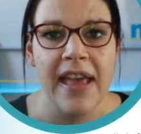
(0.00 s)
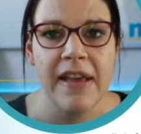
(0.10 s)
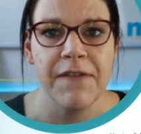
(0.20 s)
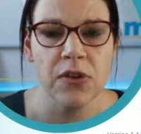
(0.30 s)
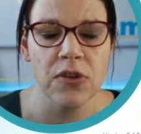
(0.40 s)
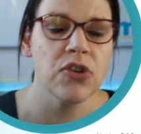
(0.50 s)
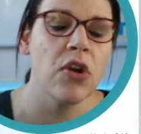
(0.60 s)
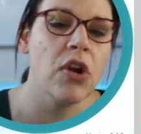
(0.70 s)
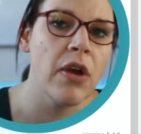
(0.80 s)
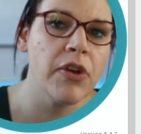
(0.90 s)
If you're not sure,
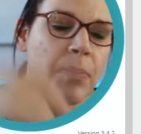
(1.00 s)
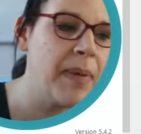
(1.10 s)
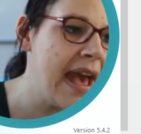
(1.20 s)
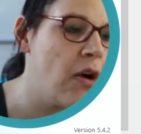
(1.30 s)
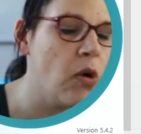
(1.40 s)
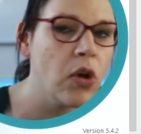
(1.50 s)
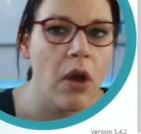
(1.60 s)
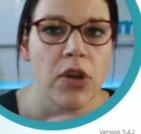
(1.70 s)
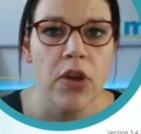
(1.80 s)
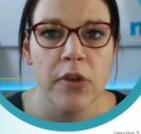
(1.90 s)
go and compare or go
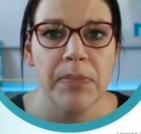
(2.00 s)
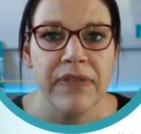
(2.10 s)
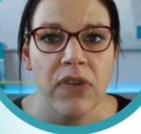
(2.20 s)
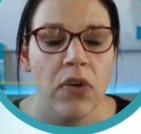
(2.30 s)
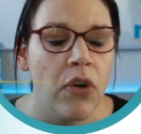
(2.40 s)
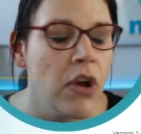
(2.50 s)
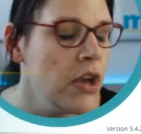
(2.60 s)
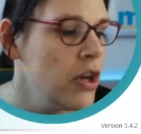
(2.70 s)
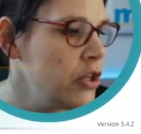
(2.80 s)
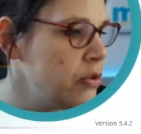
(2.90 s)
and look before
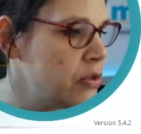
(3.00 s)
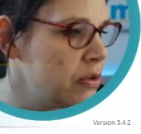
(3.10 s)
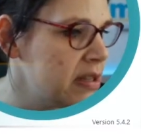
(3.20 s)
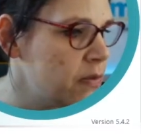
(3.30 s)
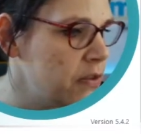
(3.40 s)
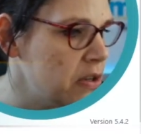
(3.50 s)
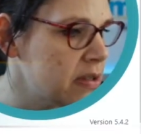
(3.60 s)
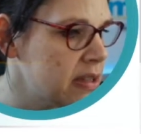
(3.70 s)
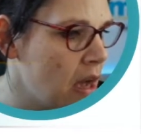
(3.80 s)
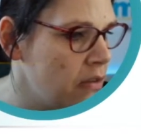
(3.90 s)
you do this for
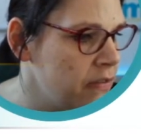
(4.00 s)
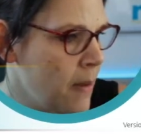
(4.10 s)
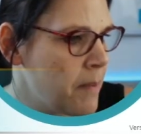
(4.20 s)
yourself.